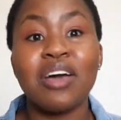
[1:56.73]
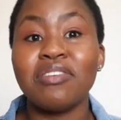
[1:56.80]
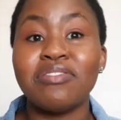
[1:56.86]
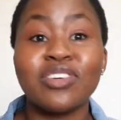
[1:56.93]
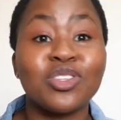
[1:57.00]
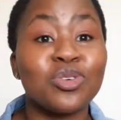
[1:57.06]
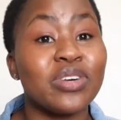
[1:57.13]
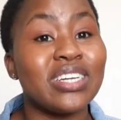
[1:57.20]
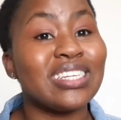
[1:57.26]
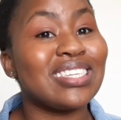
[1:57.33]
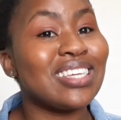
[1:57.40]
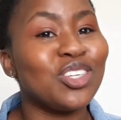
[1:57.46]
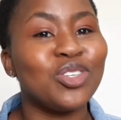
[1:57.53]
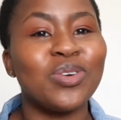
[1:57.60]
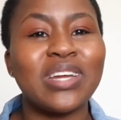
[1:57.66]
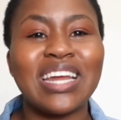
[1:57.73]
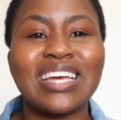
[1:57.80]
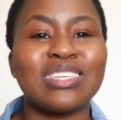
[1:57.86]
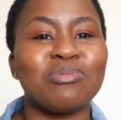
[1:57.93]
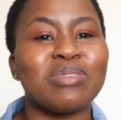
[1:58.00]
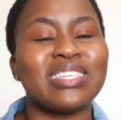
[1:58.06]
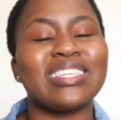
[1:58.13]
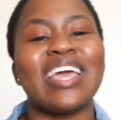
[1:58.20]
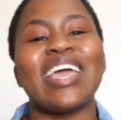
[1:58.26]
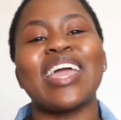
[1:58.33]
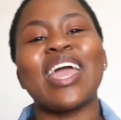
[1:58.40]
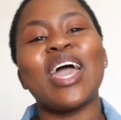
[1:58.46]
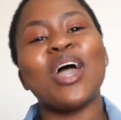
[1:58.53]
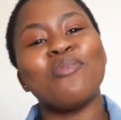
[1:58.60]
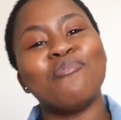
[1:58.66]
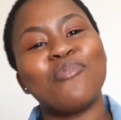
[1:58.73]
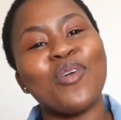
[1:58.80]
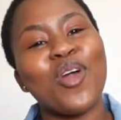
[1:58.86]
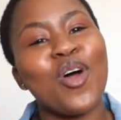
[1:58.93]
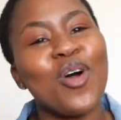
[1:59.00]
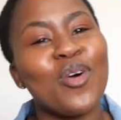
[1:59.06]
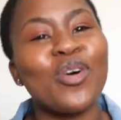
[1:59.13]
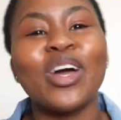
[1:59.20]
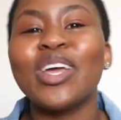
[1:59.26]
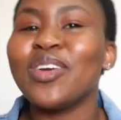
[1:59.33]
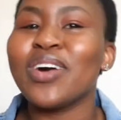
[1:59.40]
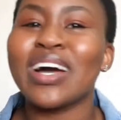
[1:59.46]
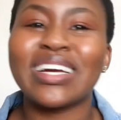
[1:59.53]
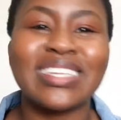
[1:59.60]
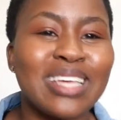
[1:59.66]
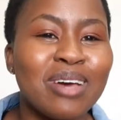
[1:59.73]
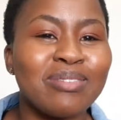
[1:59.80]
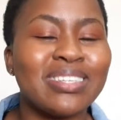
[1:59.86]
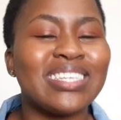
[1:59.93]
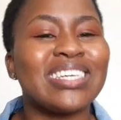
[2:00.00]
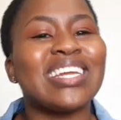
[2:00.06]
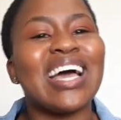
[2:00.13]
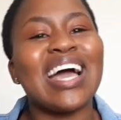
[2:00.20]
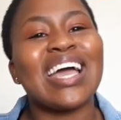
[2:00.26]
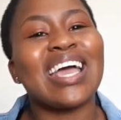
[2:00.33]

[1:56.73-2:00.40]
V I T S already sent you an S M S, say, bro, you're accepted,